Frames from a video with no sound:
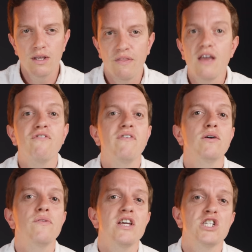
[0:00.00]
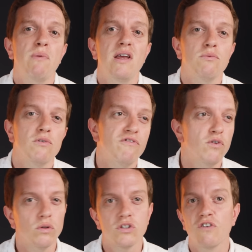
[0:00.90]
They feel their spend will
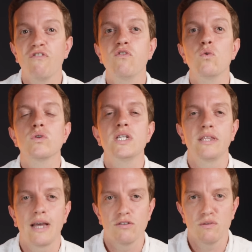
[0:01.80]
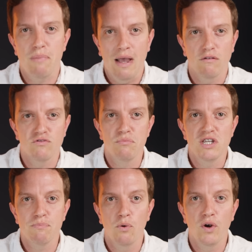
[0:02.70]
fall to £40,000 from
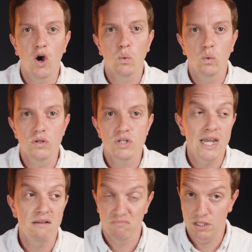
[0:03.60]
this point onwards in